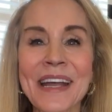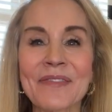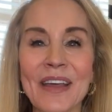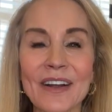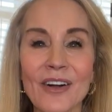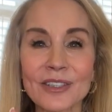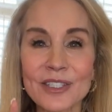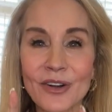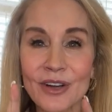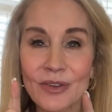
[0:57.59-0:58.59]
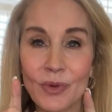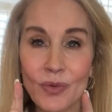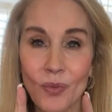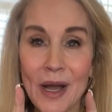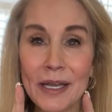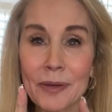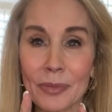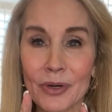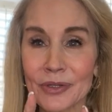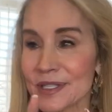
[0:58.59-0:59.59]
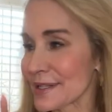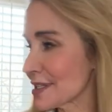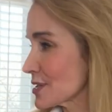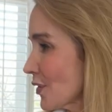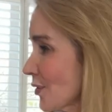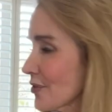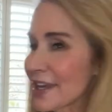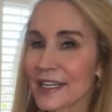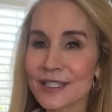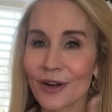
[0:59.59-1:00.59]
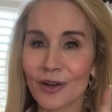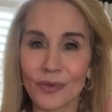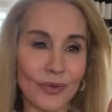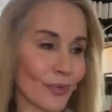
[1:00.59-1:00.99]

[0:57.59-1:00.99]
that it all started with one purse. This whole thing started with